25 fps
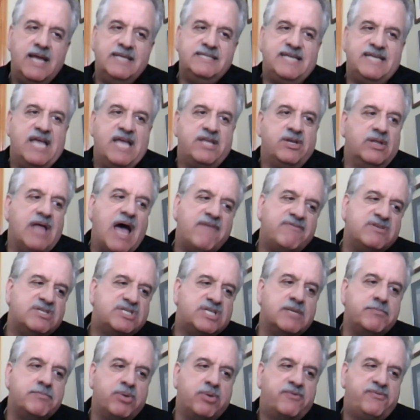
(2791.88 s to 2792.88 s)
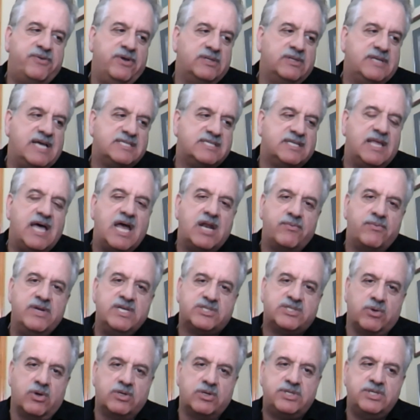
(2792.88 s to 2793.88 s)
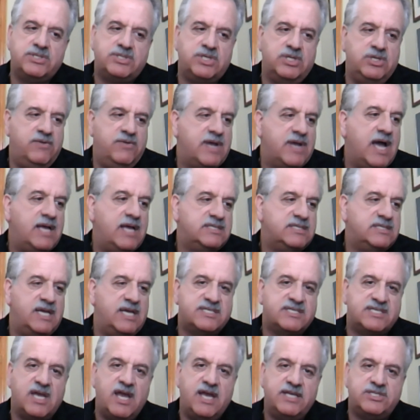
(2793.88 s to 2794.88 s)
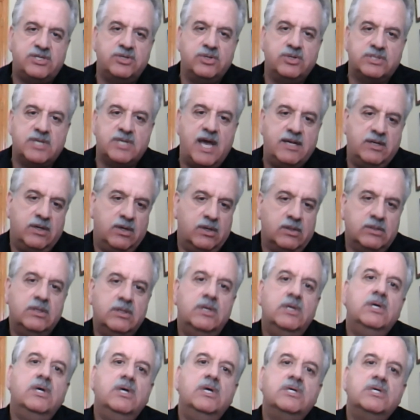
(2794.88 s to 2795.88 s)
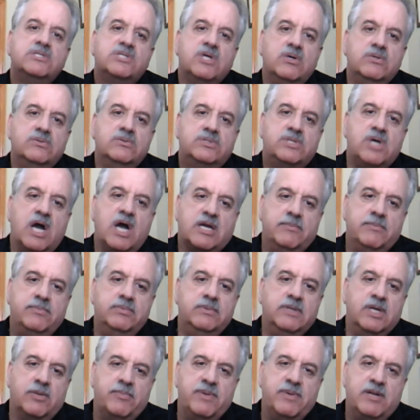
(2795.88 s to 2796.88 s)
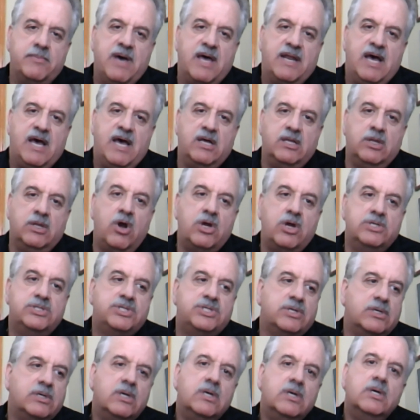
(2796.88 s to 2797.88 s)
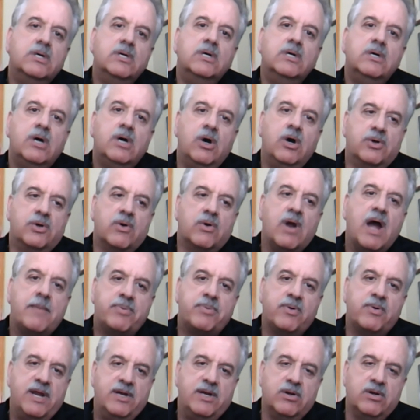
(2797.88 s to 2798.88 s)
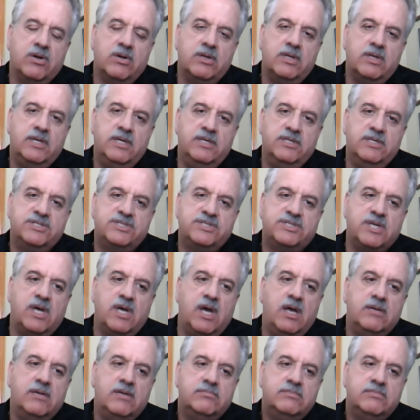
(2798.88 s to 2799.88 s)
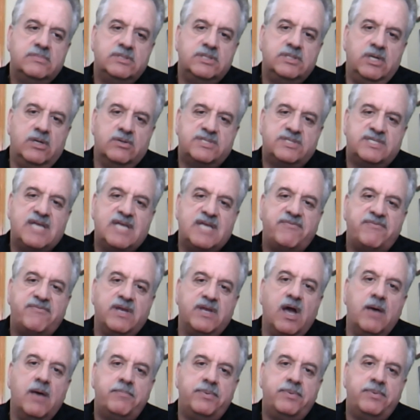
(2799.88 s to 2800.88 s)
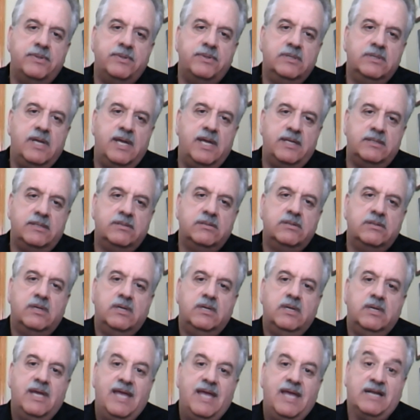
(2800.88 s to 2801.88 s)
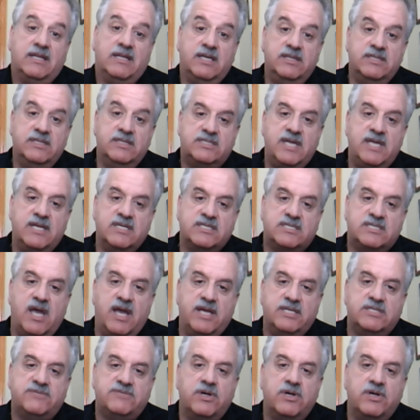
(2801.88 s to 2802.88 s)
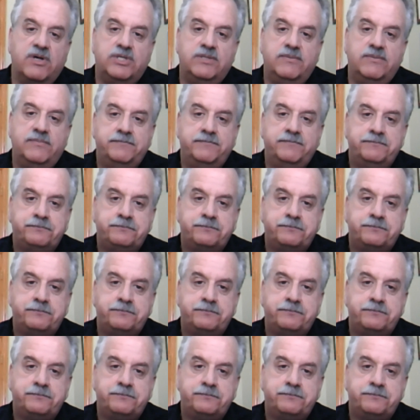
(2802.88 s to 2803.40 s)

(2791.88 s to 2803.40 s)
And Daniel, obviously Brookfield has a lot of resources and you've got data science in your title. So talk a little bit about how a large owner operator is staffing up and handling this data science function.